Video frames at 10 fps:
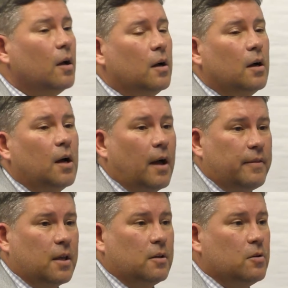uh,
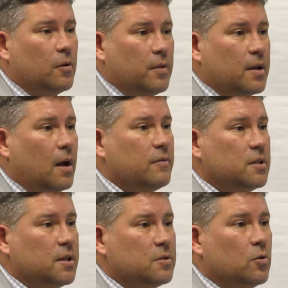I think, you know, that
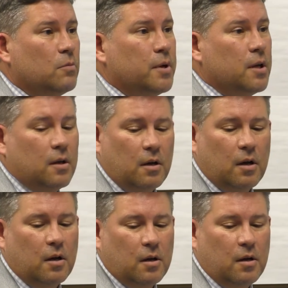obviously is going to be
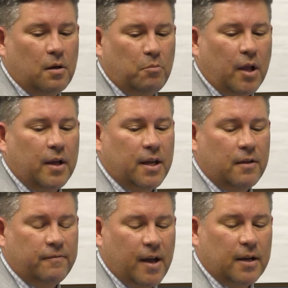uh, play a
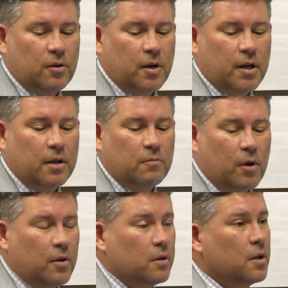key factor in
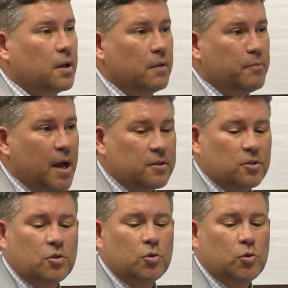whether it impacts
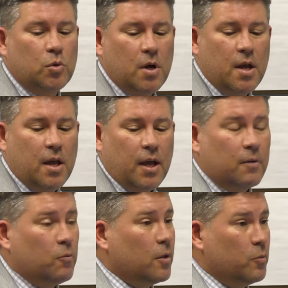the school
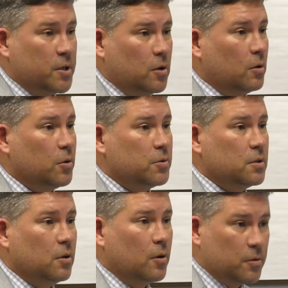and whether we start
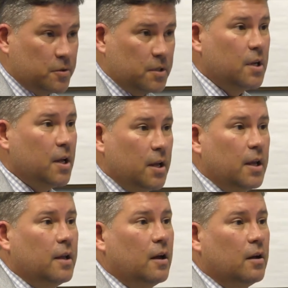losing learners
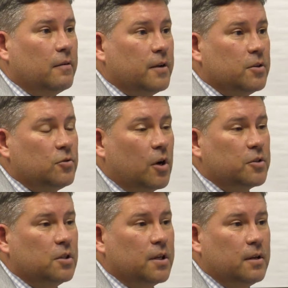uh,
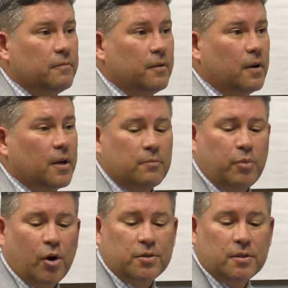instructionally in
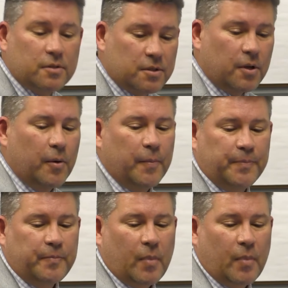person. So